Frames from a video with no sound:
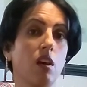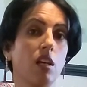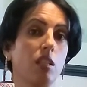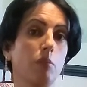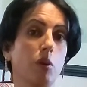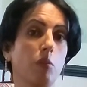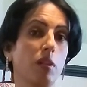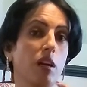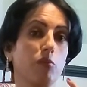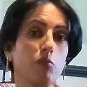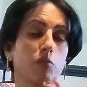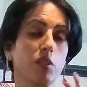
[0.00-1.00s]
And they probably
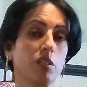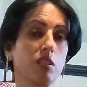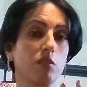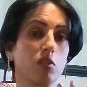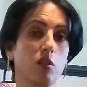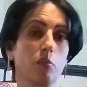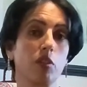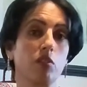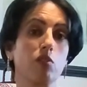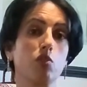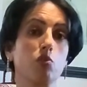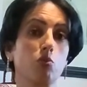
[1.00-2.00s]
have to fix it with some kind of
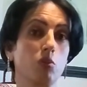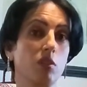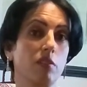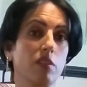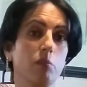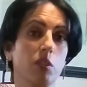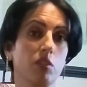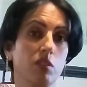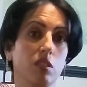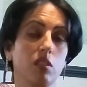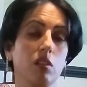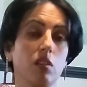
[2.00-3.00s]
a screw even, because
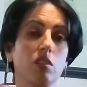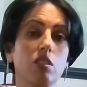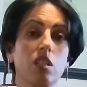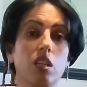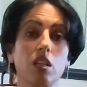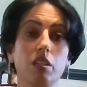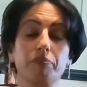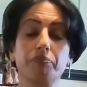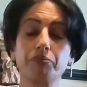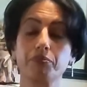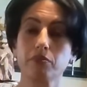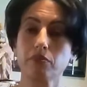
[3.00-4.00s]
they're not going to stay in.
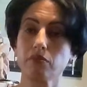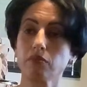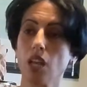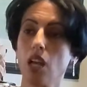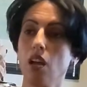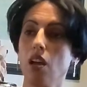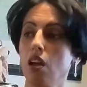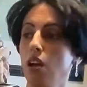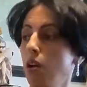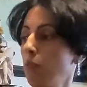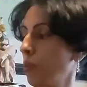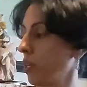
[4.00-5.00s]

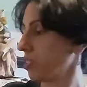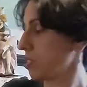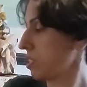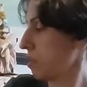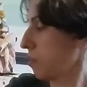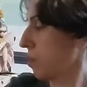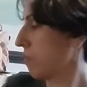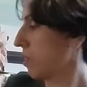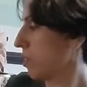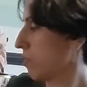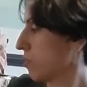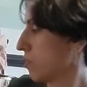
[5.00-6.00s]
But the simple
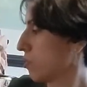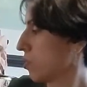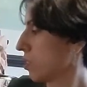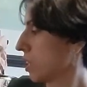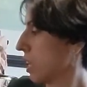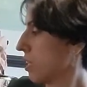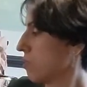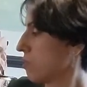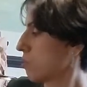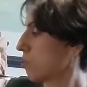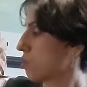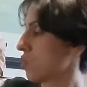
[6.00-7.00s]
way of doing that,
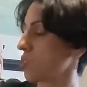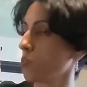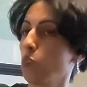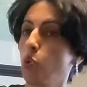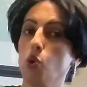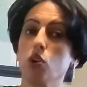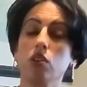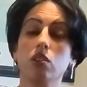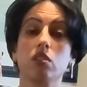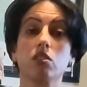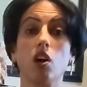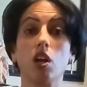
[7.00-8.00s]
so just more
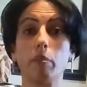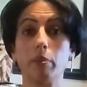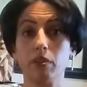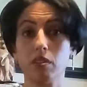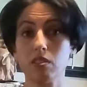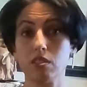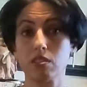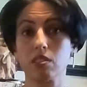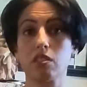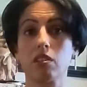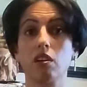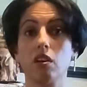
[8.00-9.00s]
diapers.
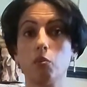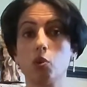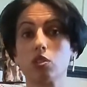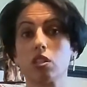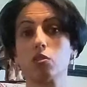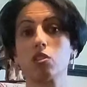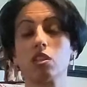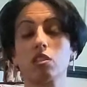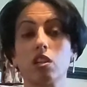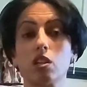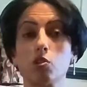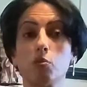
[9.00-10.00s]
More they
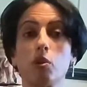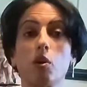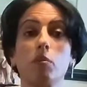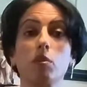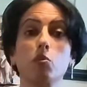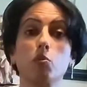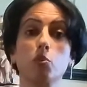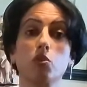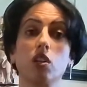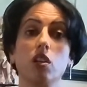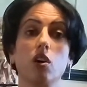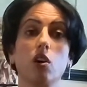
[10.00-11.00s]
tell you probably to put
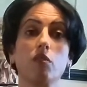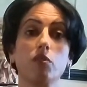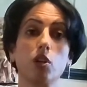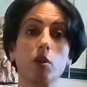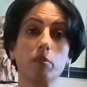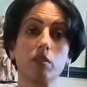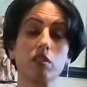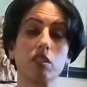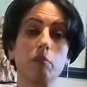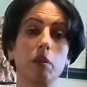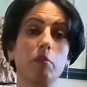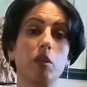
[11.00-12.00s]
a lot of diapers in
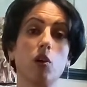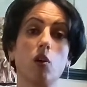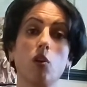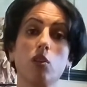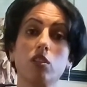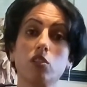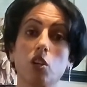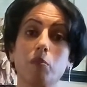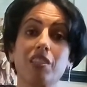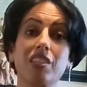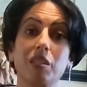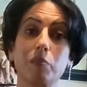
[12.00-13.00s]
the baby all the time.
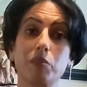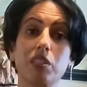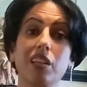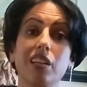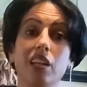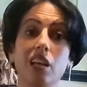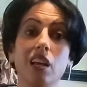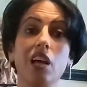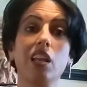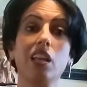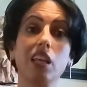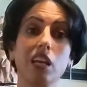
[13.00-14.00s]
Keep the
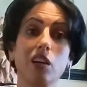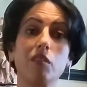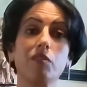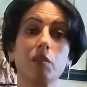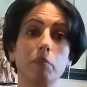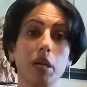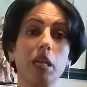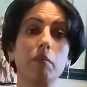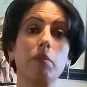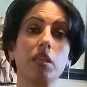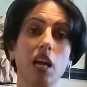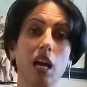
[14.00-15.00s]
leg of the
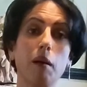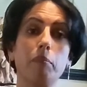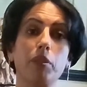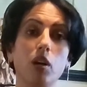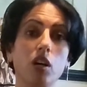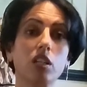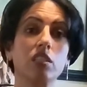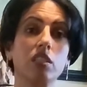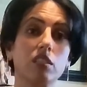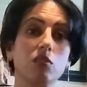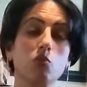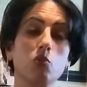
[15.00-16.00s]
baby
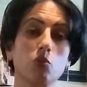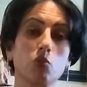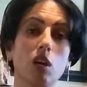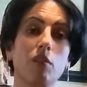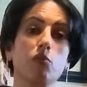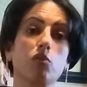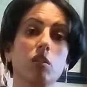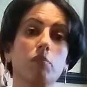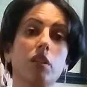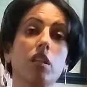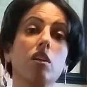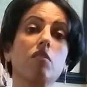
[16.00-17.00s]
abducted. So you have to keep
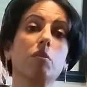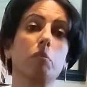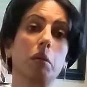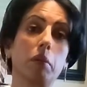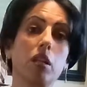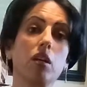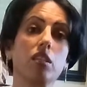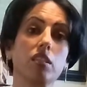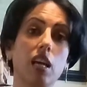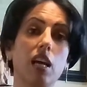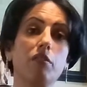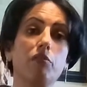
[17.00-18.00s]
the leg of the baby like
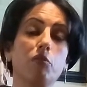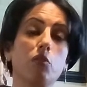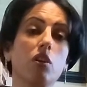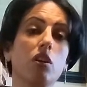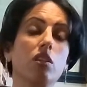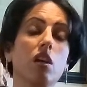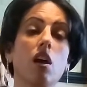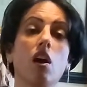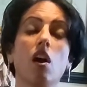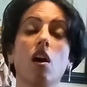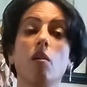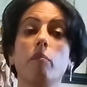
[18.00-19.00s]
that for like
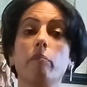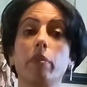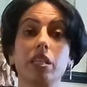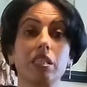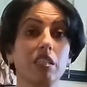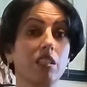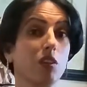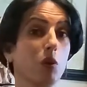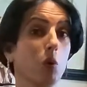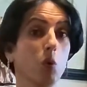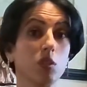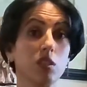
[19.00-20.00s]
basically a
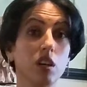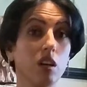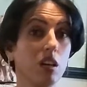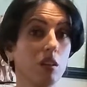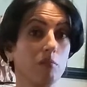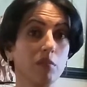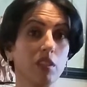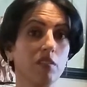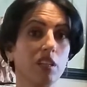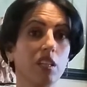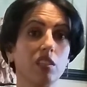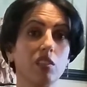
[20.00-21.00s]
whole time,
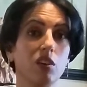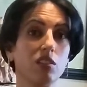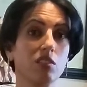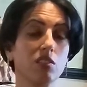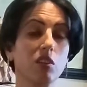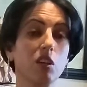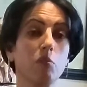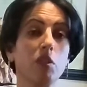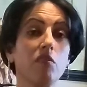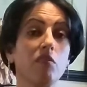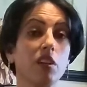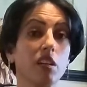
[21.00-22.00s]
even at night. It's going to be
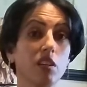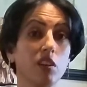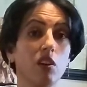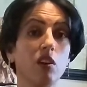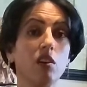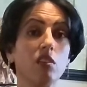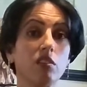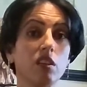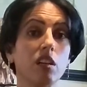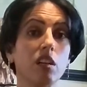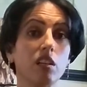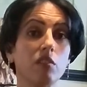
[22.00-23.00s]
a very hard,
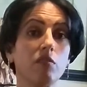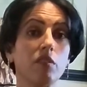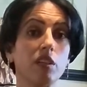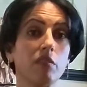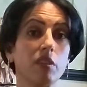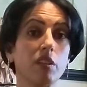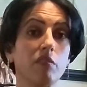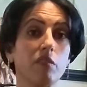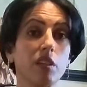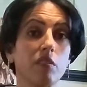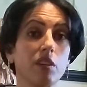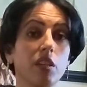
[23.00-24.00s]

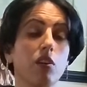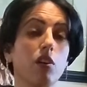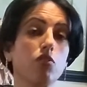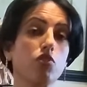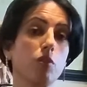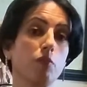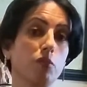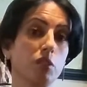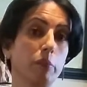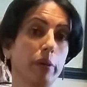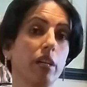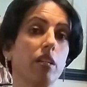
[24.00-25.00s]
very hard job for
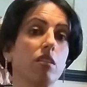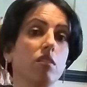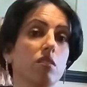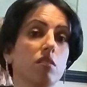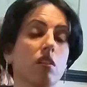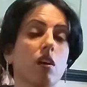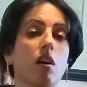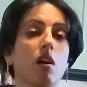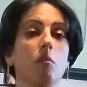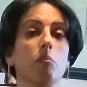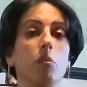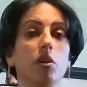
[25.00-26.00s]
the parents.
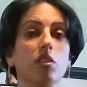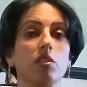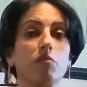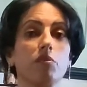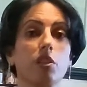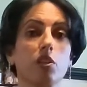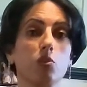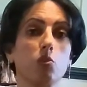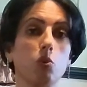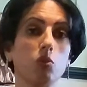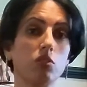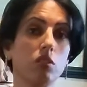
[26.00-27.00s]
But if they
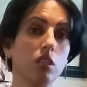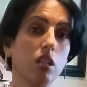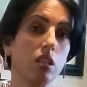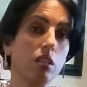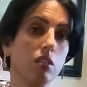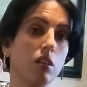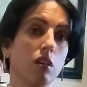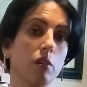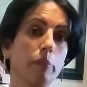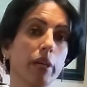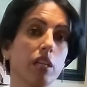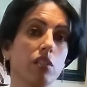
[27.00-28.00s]
don't really
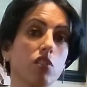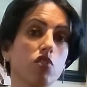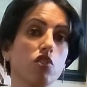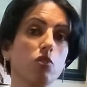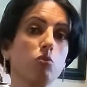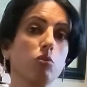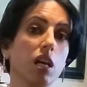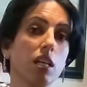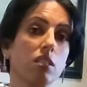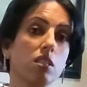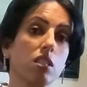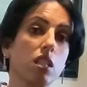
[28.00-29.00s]
pay attention to
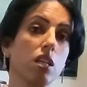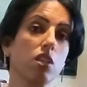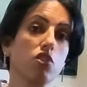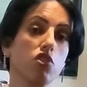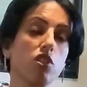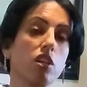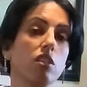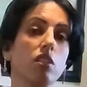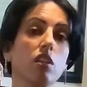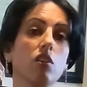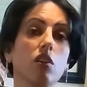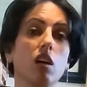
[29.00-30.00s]
that stage, then
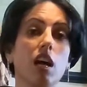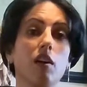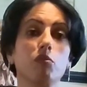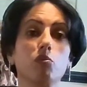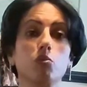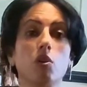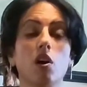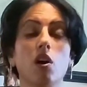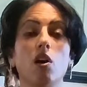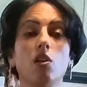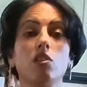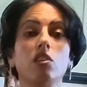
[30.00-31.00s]
they're going to have to
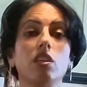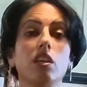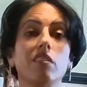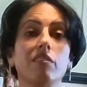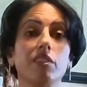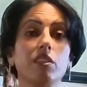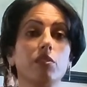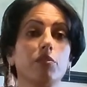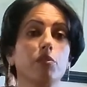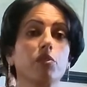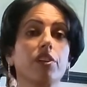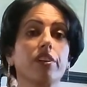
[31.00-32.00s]
deal with it
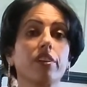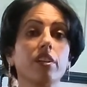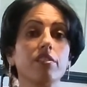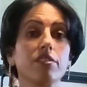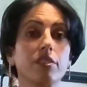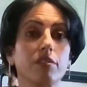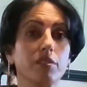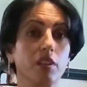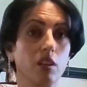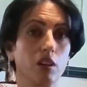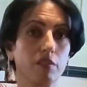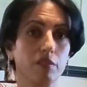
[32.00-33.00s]
for the rest of the
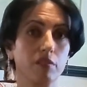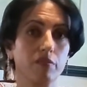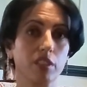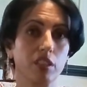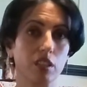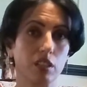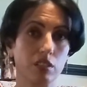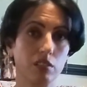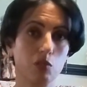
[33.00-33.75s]
life of the kid.